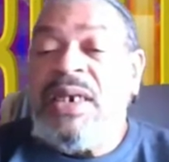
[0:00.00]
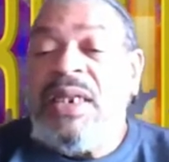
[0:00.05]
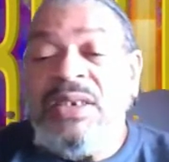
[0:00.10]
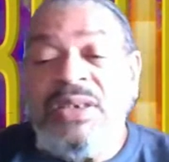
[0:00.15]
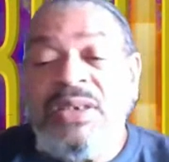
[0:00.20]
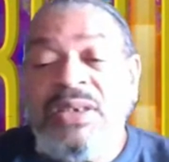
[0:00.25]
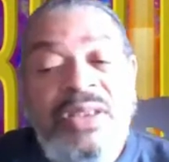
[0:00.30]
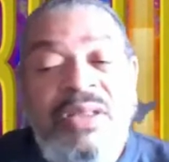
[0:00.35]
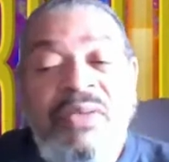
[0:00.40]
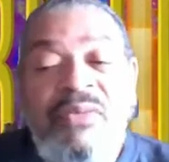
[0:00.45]
it
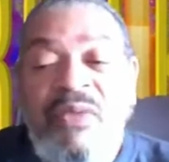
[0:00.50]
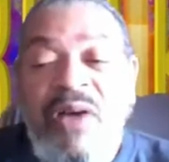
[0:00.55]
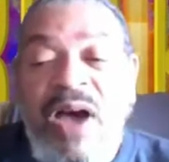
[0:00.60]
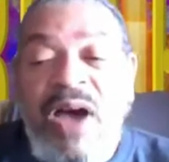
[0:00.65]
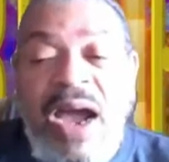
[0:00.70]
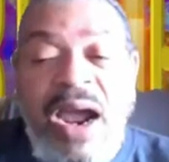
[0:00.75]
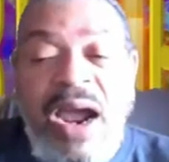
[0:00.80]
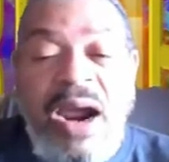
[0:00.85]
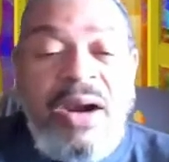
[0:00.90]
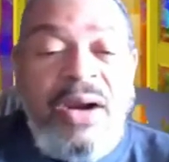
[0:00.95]
into the
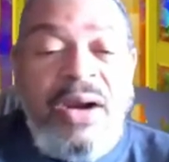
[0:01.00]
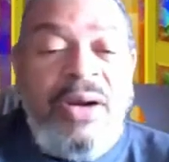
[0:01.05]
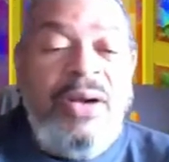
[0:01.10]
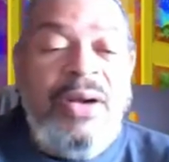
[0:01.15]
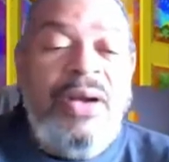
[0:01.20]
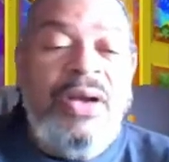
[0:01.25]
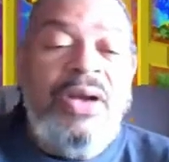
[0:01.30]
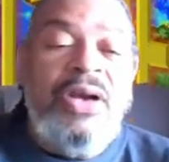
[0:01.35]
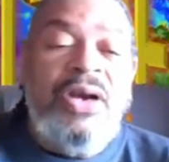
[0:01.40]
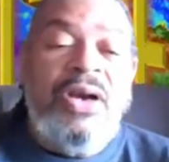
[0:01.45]
fire,
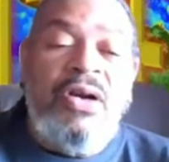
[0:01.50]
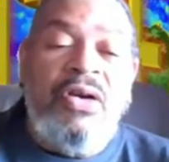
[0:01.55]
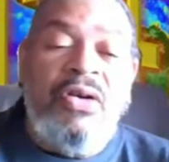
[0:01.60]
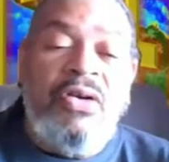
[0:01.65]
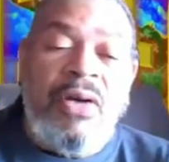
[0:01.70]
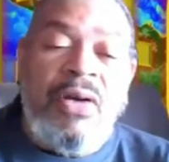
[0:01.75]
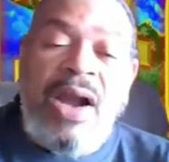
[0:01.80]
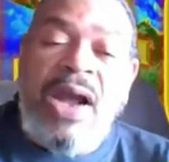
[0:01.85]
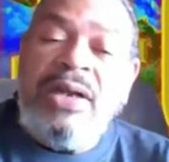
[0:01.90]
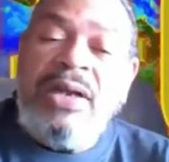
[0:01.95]

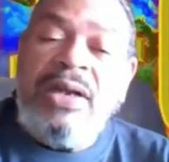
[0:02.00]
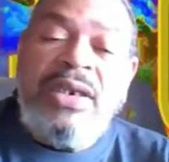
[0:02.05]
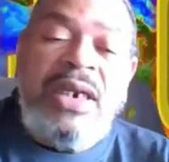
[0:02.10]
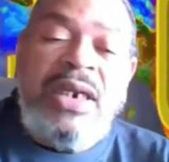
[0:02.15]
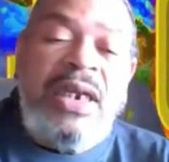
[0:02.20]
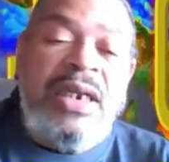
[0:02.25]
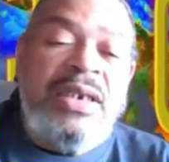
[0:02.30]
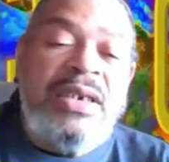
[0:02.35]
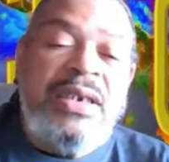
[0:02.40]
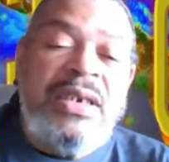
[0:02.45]

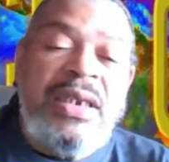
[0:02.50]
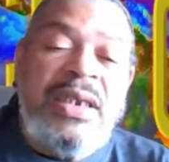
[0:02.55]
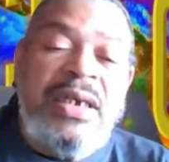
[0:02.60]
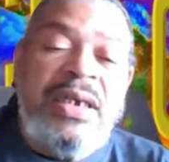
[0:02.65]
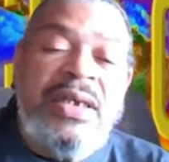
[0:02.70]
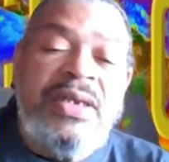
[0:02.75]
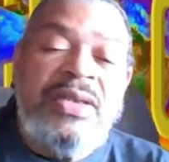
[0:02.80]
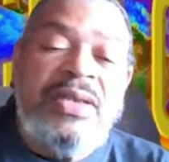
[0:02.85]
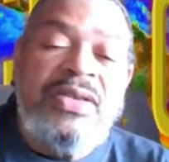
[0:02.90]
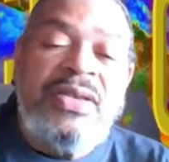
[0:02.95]
ground it into
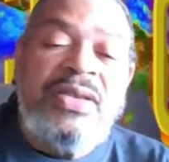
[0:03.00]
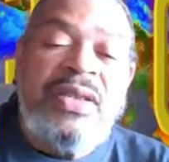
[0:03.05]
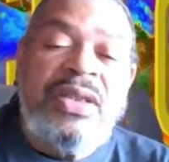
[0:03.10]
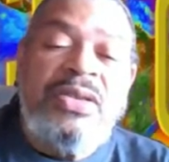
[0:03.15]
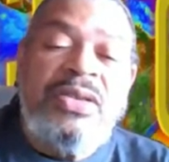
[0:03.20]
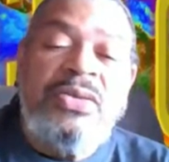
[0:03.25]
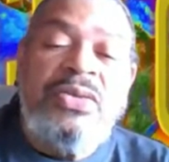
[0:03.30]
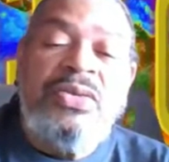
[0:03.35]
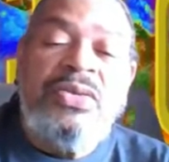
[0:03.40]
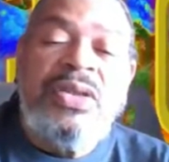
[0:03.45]
dust,
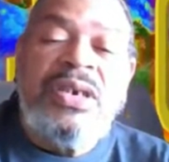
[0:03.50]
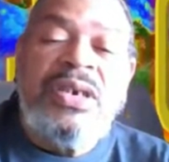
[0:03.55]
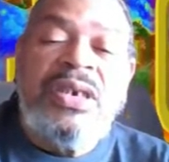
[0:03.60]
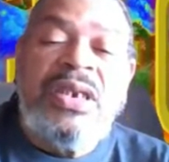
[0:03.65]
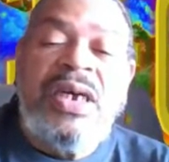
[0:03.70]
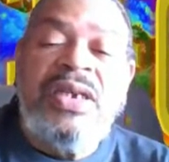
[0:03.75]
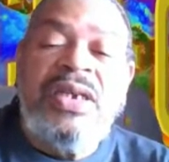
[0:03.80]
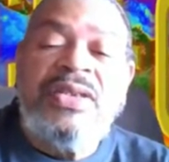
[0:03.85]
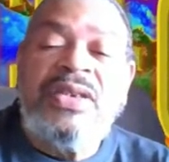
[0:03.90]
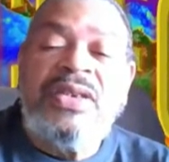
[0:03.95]
then threw the
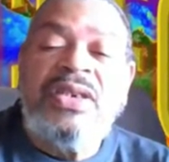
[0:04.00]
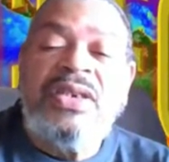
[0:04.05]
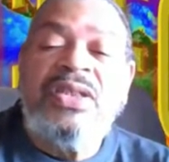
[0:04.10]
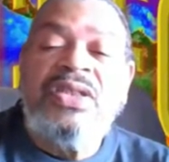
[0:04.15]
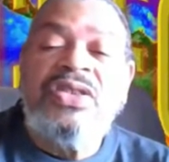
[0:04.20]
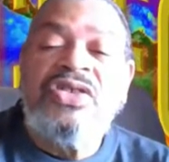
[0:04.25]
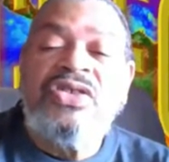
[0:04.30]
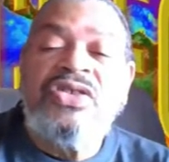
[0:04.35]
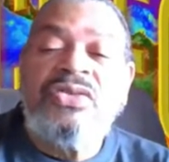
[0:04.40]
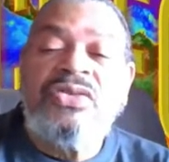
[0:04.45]
dust into
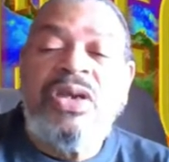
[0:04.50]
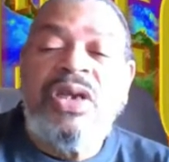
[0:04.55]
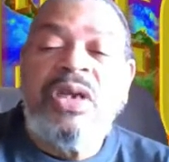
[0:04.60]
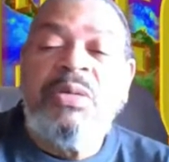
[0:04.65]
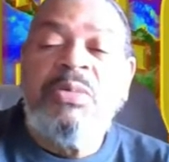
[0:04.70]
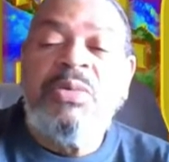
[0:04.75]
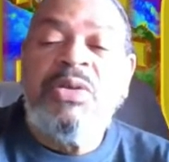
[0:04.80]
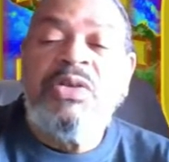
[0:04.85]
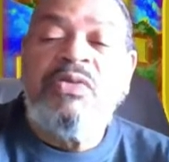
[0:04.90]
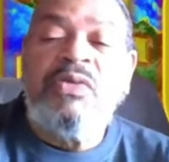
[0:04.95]
the
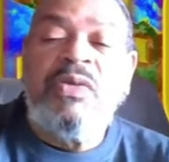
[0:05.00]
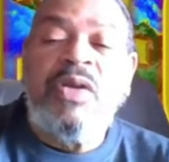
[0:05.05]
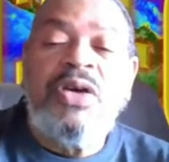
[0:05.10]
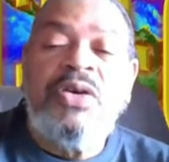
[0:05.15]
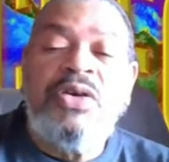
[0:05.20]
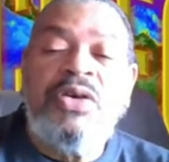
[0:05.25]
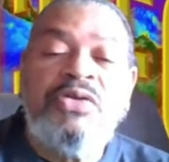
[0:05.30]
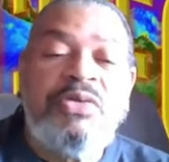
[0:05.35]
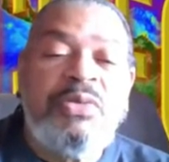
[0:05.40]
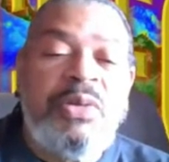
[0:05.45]
stream which
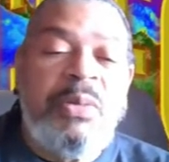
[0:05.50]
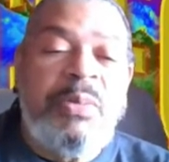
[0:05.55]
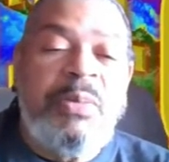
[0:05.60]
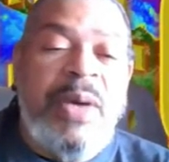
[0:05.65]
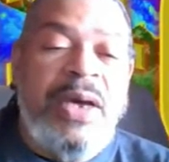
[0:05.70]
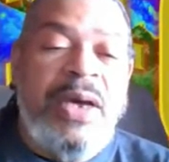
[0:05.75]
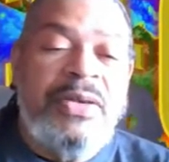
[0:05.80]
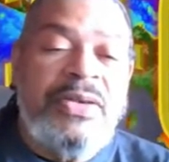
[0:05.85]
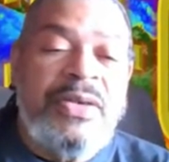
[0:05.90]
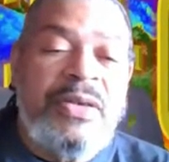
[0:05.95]
flows from the
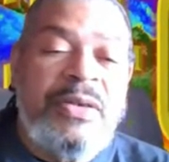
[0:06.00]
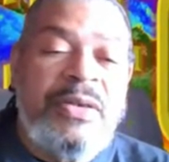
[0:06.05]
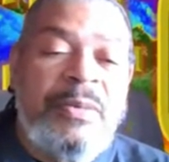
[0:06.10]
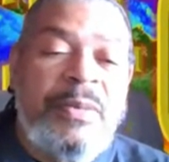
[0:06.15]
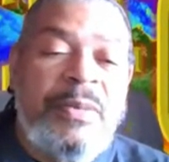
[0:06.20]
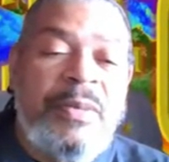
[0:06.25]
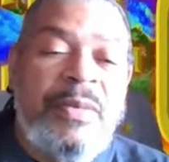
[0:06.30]
mountain.